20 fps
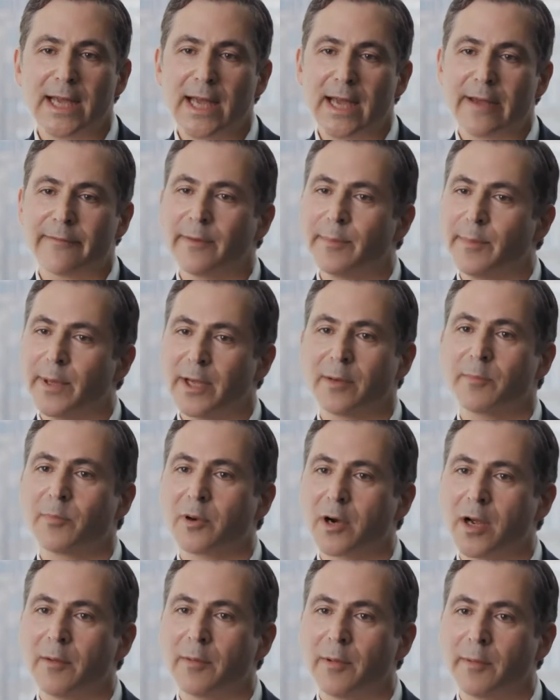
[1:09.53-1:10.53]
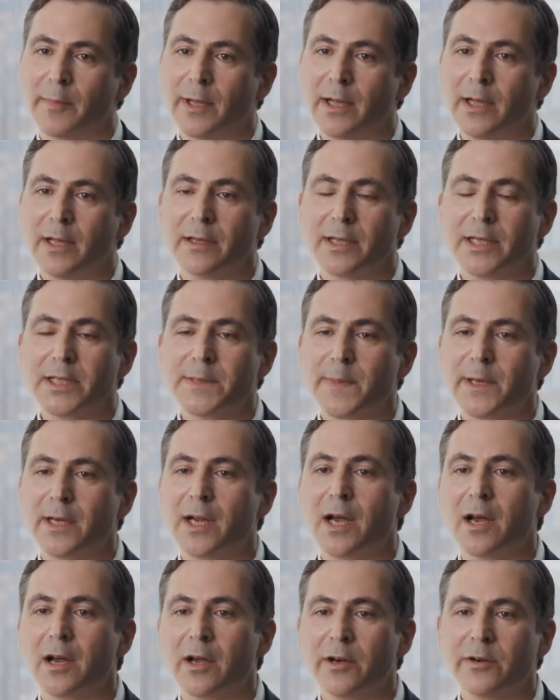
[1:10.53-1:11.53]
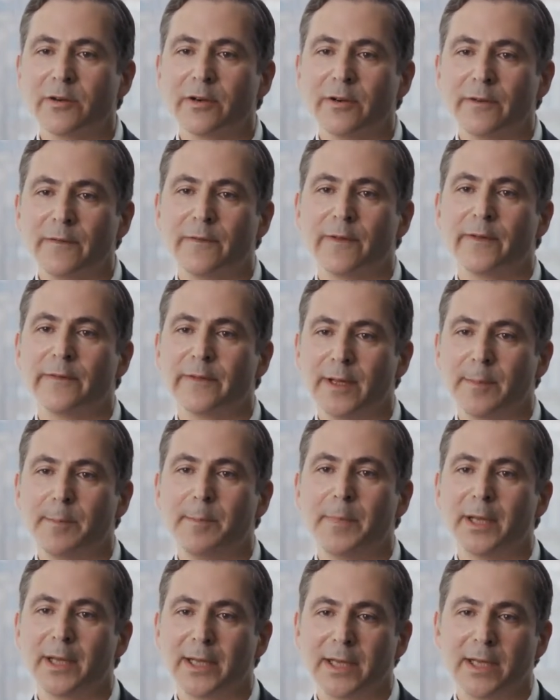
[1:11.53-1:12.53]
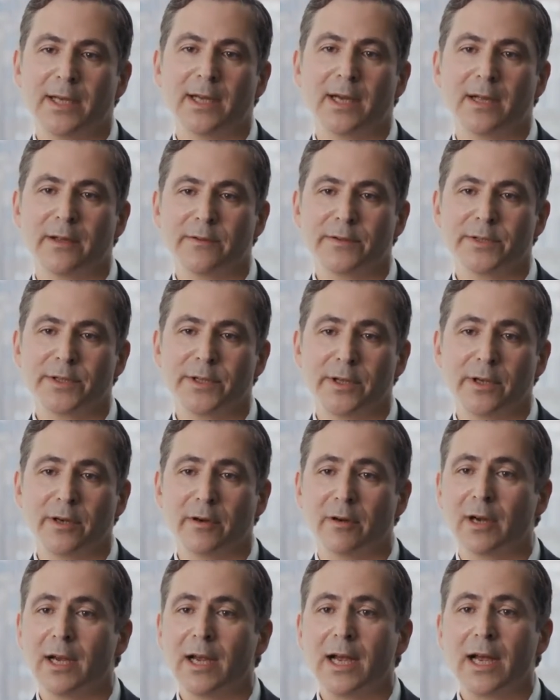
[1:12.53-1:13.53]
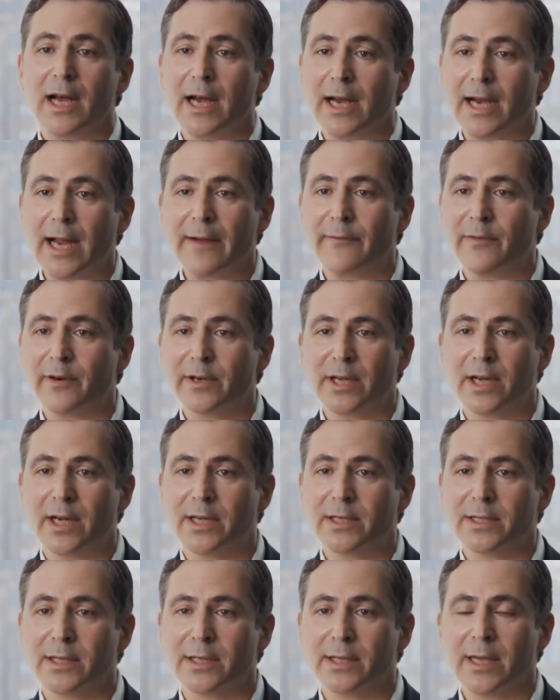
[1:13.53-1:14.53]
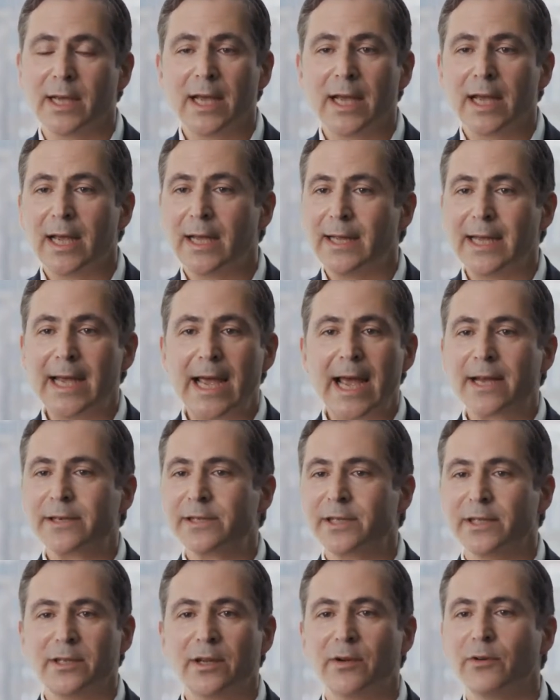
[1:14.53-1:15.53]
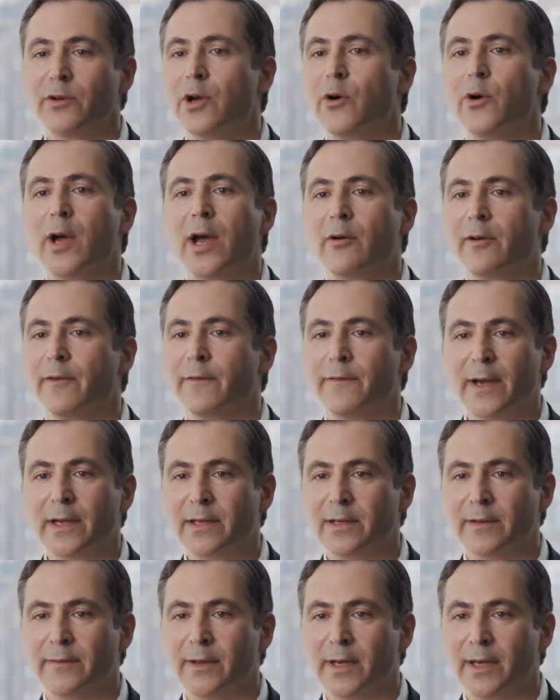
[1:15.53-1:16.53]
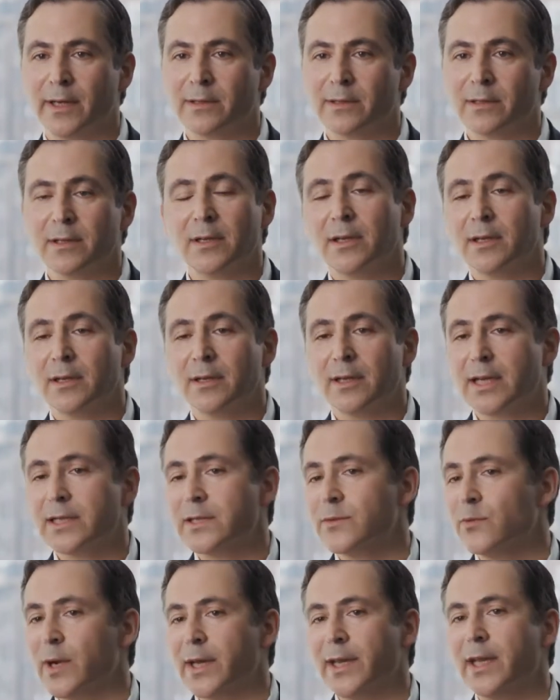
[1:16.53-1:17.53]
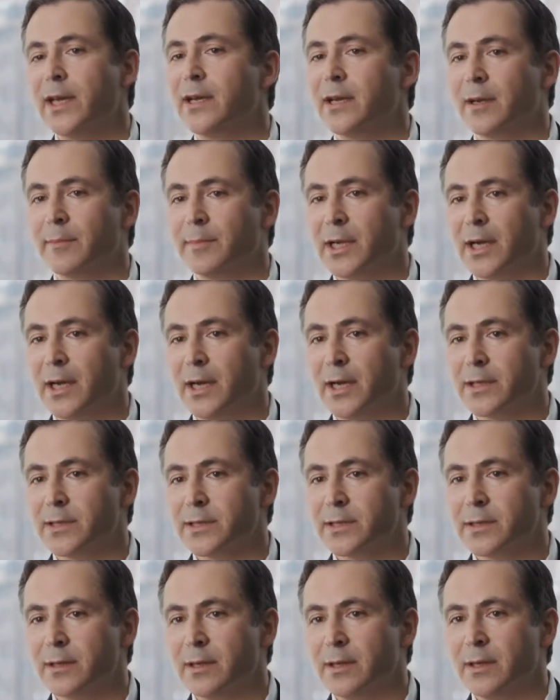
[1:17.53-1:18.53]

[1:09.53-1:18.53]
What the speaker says: have a big problem. They spend $150 billion a year on advertising, and they actually don't know how effective it is. That's why they come to us,